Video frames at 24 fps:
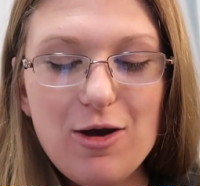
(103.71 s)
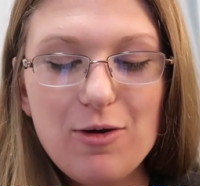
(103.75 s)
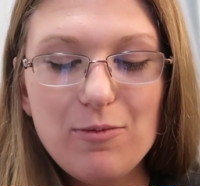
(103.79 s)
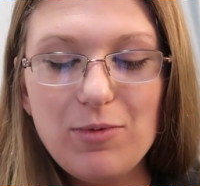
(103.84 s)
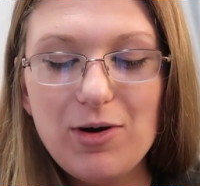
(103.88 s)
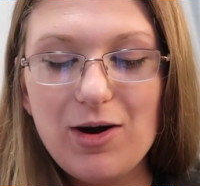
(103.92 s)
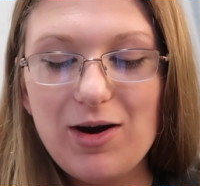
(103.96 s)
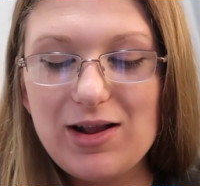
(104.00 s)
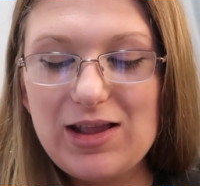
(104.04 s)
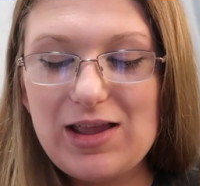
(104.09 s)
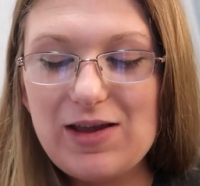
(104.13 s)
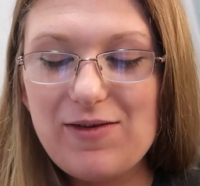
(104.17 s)

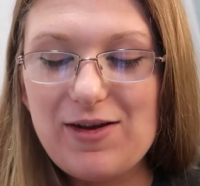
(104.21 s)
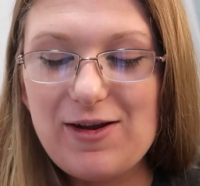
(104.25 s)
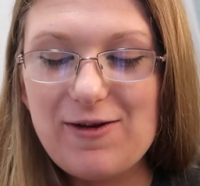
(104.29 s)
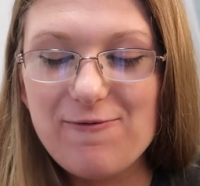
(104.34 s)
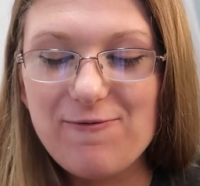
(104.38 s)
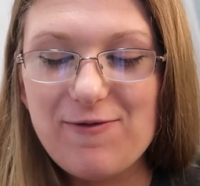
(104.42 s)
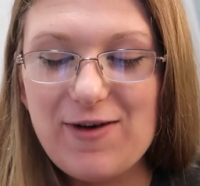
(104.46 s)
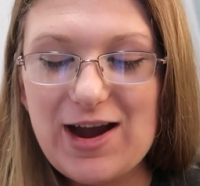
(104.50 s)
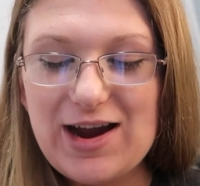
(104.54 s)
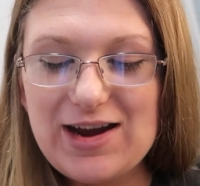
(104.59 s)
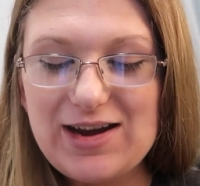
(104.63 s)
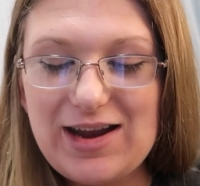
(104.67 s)
productivity
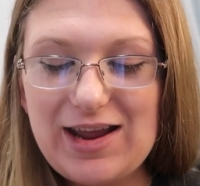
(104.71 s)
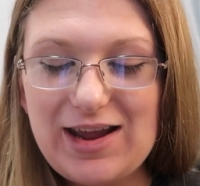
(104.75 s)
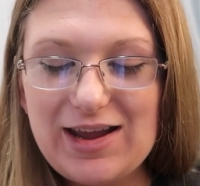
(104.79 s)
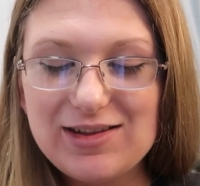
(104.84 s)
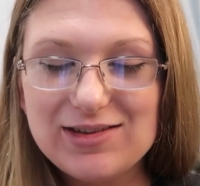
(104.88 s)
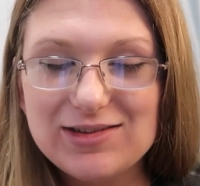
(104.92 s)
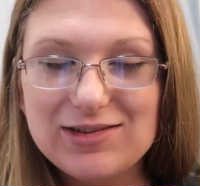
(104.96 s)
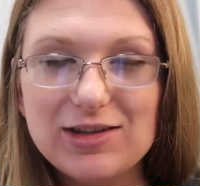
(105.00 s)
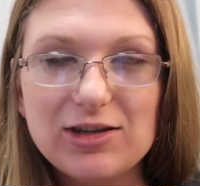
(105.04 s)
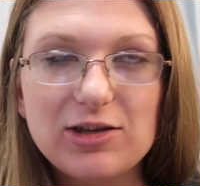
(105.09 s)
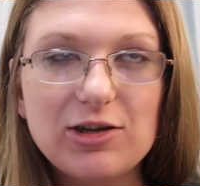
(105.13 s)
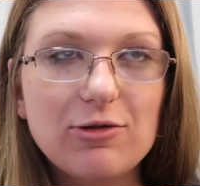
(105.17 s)
and
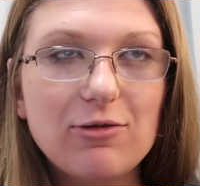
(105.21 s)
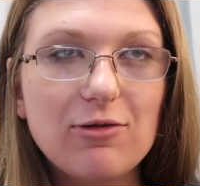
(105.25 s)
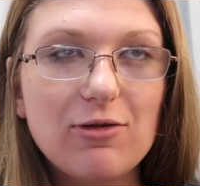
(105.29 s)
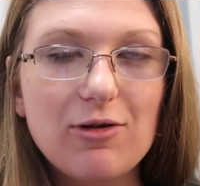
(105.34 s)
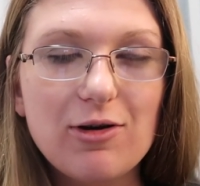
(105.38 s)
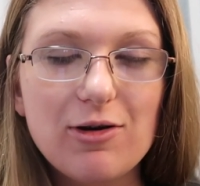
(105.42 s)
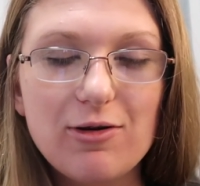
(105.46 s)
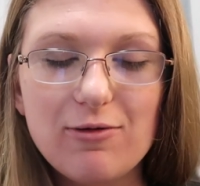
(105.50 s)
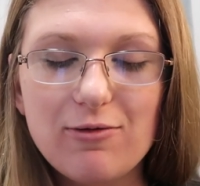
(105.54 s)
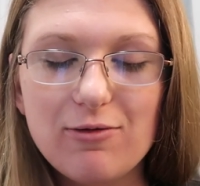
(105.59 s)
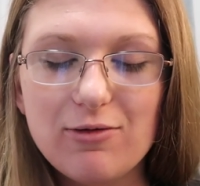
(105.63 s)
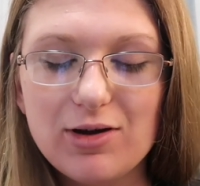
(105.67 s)
finance, the
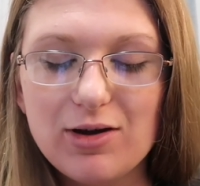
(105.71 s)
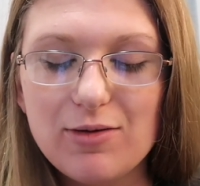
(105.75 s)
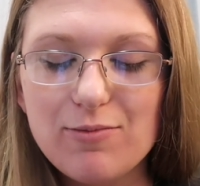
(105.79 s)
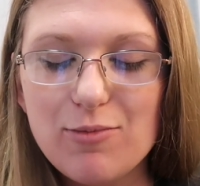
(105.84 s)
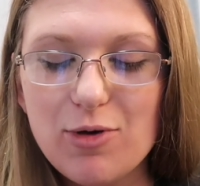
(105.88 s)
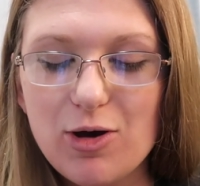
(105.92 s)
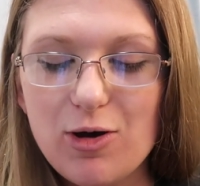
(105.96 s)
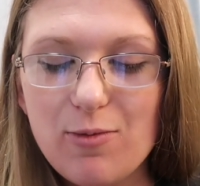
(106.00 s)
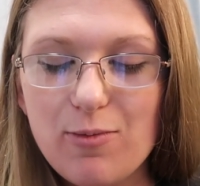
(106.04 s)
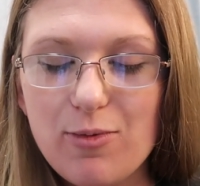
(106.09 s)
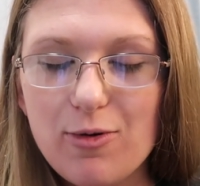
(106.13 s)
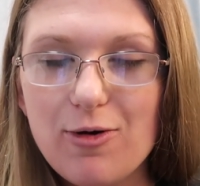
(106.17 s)
Duo
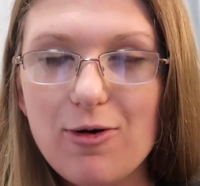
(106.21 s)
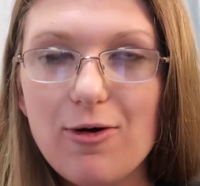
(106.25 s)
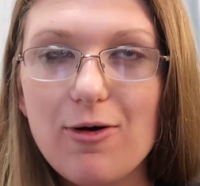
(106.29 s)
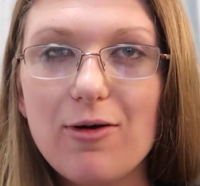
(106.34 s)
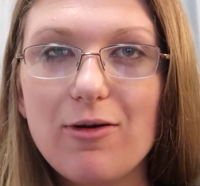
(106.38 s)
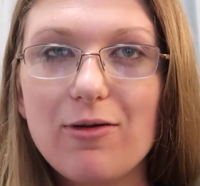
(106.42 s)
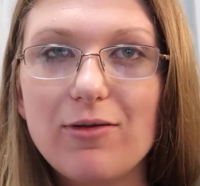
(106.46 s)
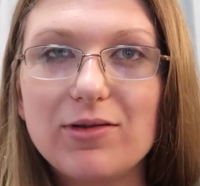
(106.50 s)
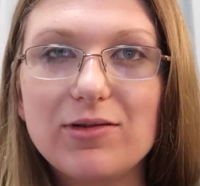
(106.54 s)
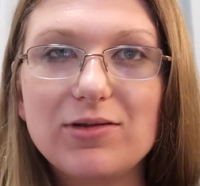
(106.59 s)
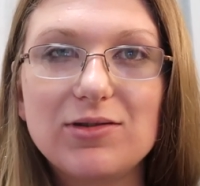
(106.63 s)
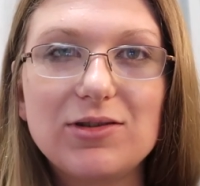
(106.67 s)

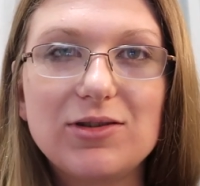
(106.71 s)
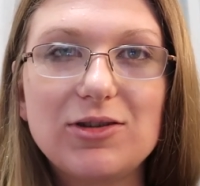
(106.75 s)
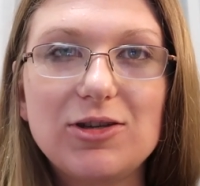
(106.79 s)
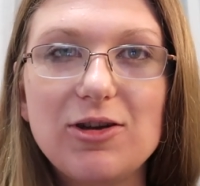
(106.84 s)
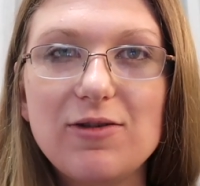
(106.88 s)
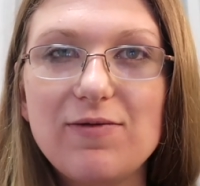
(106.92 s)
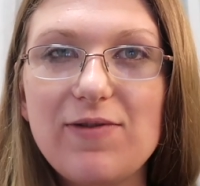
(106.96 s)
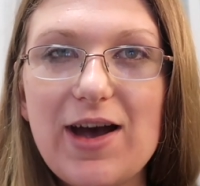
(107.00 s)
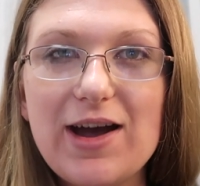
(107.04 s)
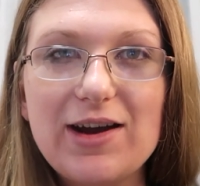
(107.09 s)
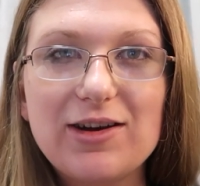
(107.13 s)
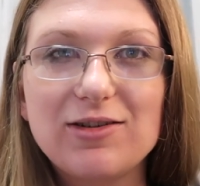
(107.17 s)
mobile
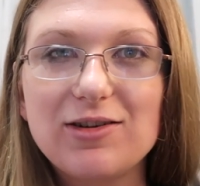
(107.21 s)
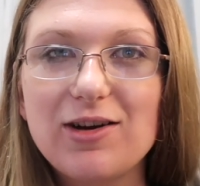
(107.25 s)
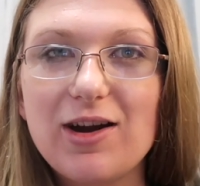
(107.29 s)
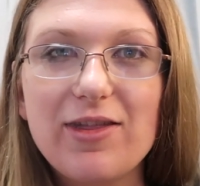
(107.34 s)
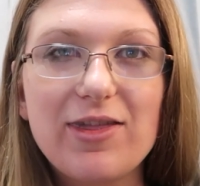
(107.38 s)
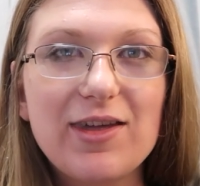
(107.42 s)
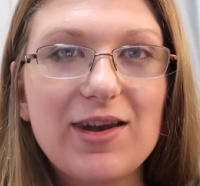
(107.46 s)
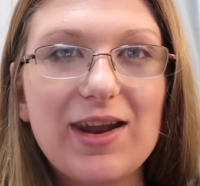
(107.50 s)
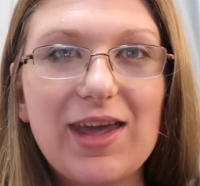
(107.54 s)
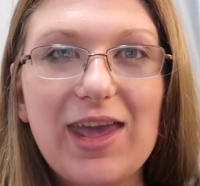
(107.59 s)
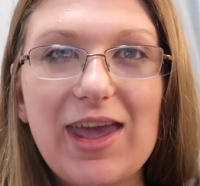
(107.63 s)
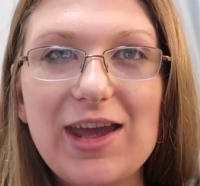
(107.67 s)
two-factor
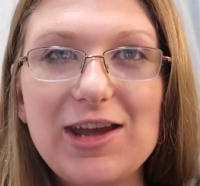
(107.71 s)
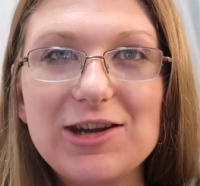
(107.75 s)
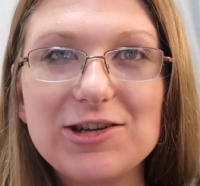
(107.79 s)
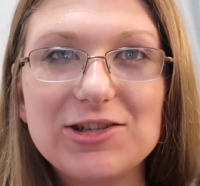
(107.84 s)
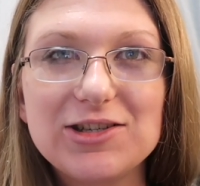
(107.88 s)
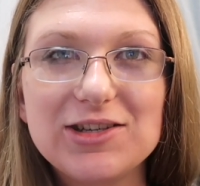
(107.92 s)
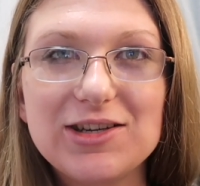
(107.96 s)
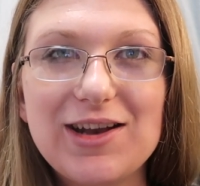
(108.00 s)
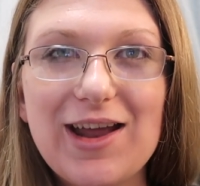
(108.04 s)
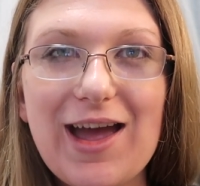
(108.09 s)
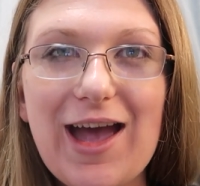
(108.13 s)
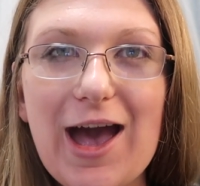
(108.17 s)

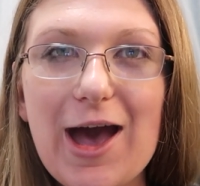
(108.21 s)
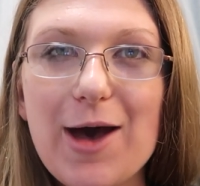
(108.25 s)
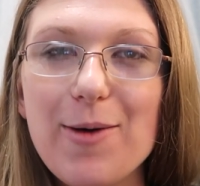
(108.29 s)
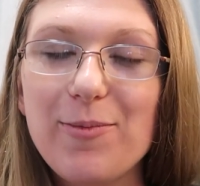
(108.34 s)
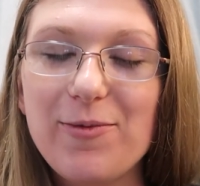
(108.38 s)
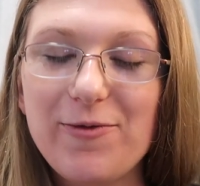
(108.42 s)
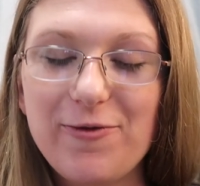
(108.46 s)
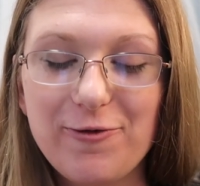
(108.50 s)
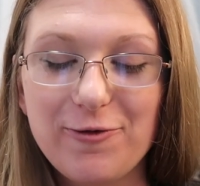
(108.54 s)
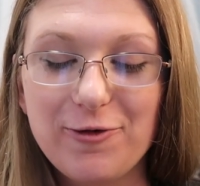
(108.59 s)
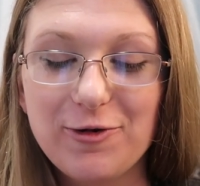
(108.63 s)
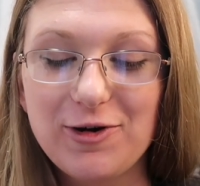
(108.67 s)
authentication app
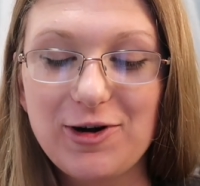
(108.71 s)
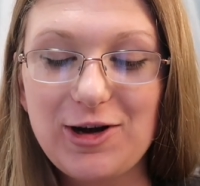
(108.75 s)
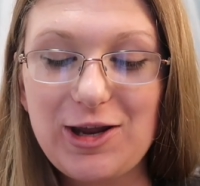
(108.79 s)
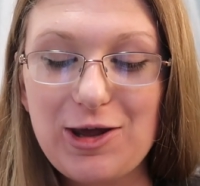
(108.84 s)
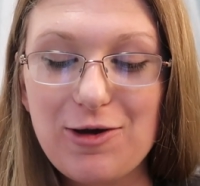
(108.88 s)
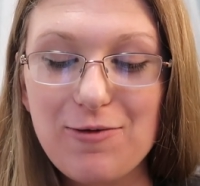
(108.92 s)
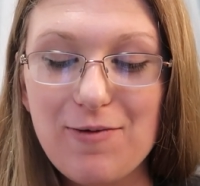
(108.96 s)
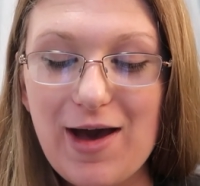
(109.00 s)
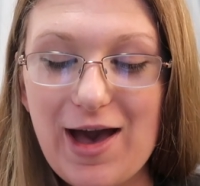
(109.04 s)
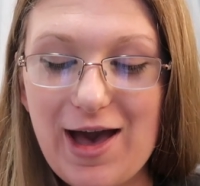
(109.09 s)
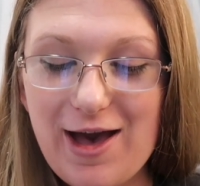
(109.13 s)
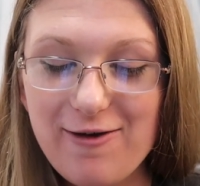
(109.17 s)
for
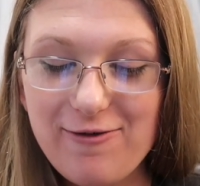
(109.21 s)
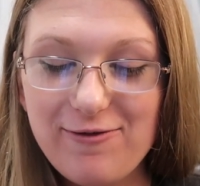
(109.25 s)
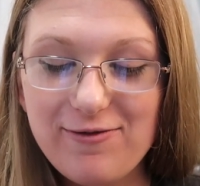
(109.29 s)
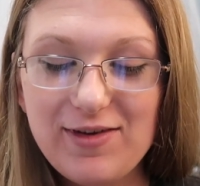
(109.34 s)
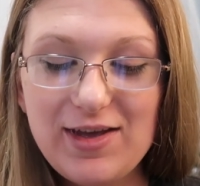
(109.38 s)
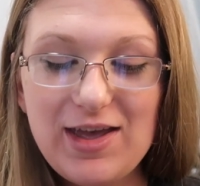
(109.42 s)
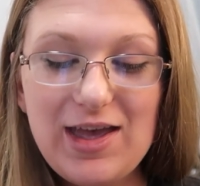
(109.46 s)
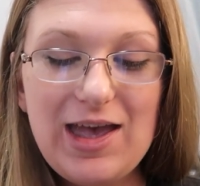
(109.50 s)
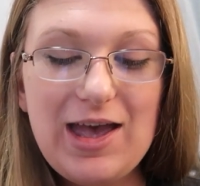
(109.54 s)
U F,